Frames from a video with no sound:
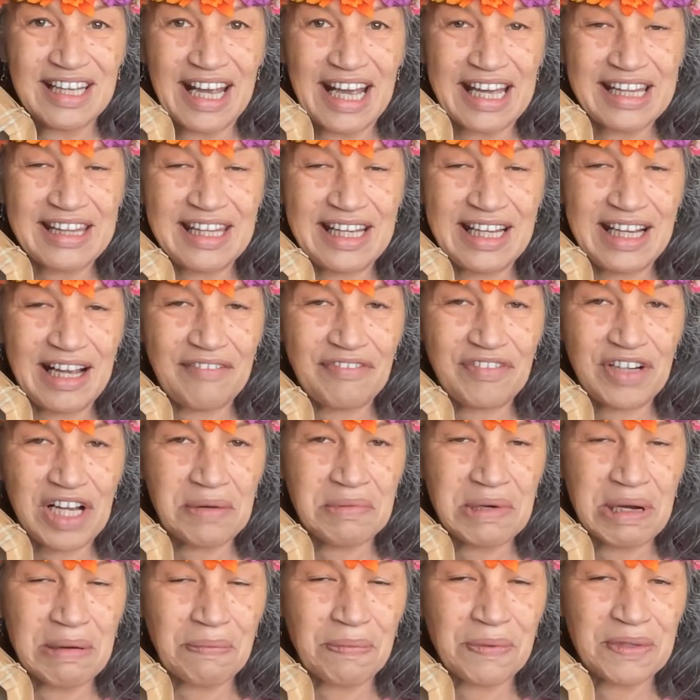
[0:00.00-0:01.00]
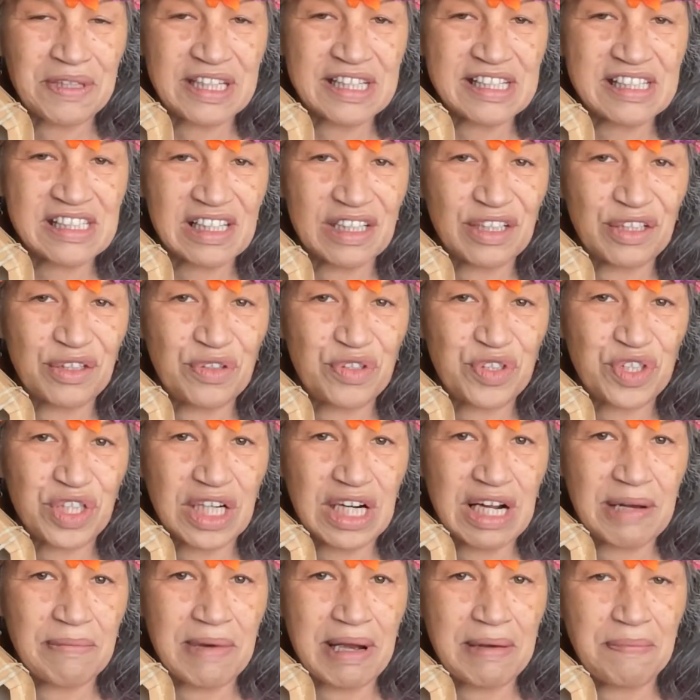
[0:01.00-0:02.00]
I think I've come up with a
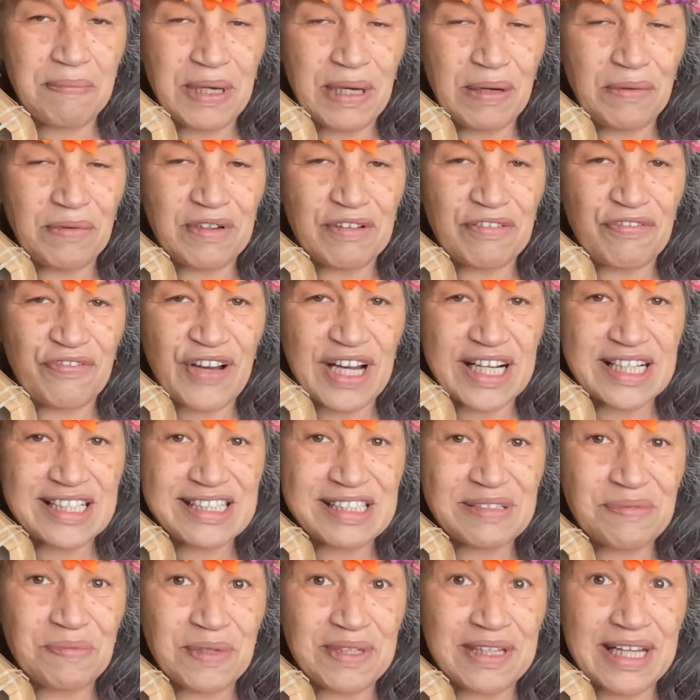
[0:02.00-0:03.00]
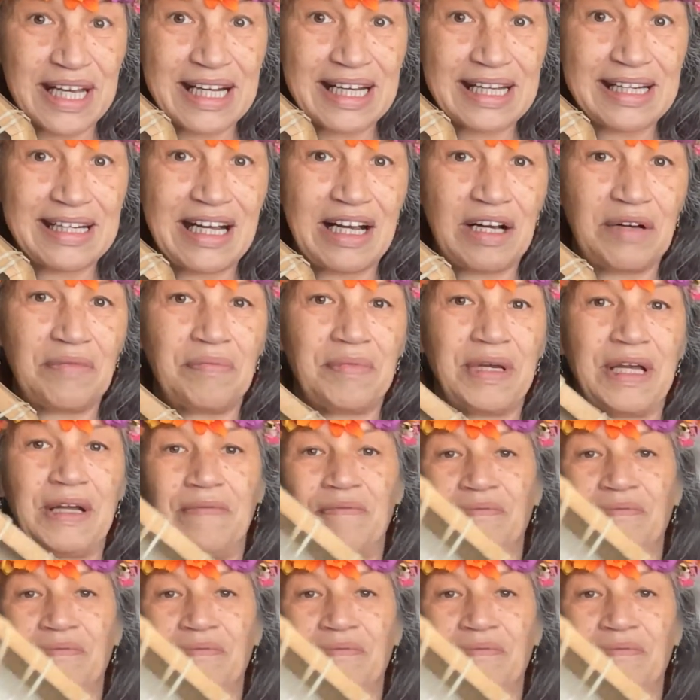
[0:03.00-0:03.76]
solution. I might be able to find someone that can help me.